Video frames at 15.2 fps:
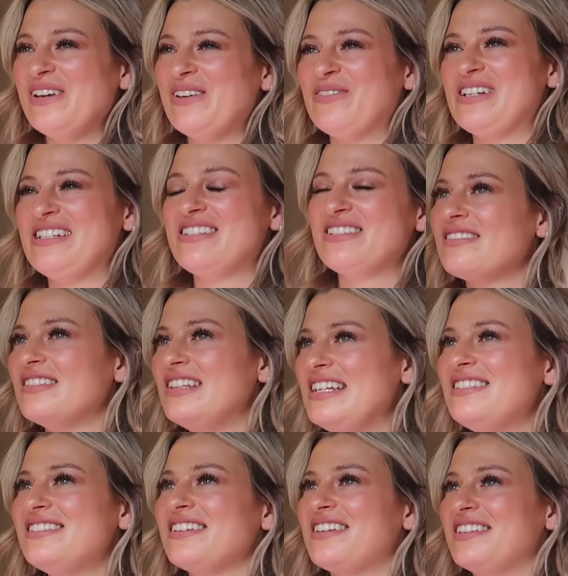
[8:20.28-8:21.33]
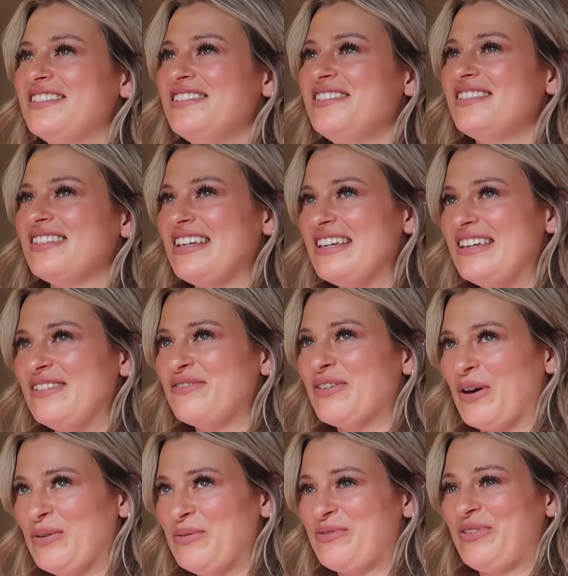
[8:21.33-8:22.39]
mean? We'd need to conceive,
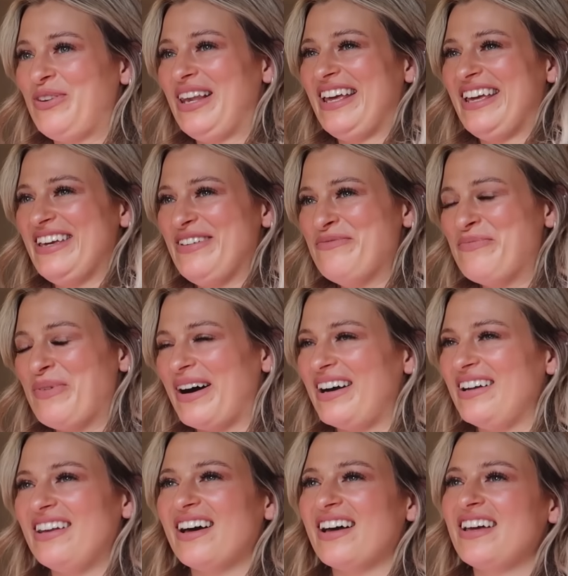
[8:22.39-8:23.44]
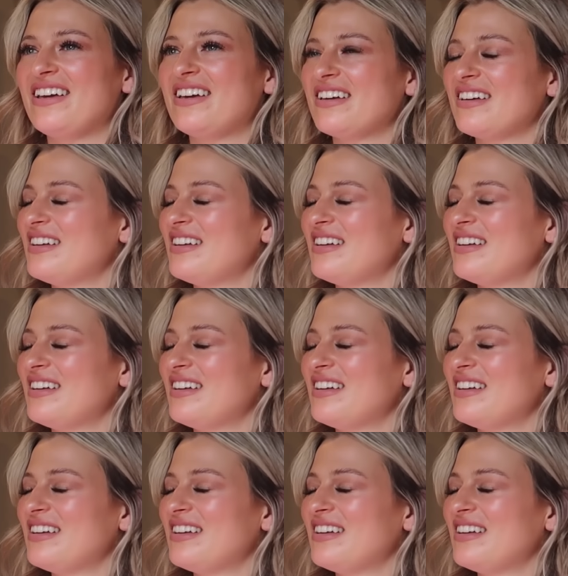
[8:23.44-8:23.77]
hopefully, by like...